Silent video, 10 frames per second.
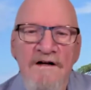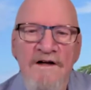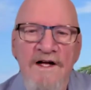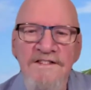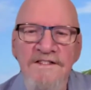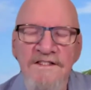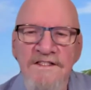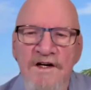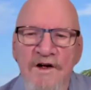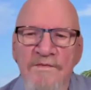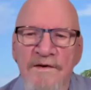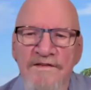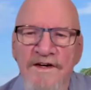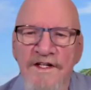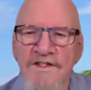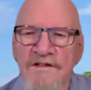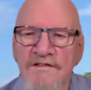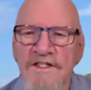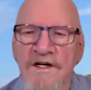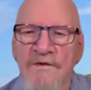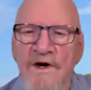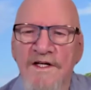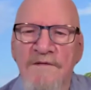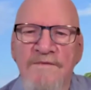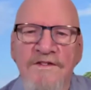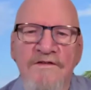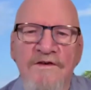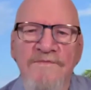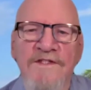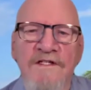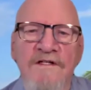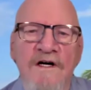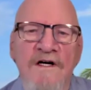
licensed health professionals can write a prescription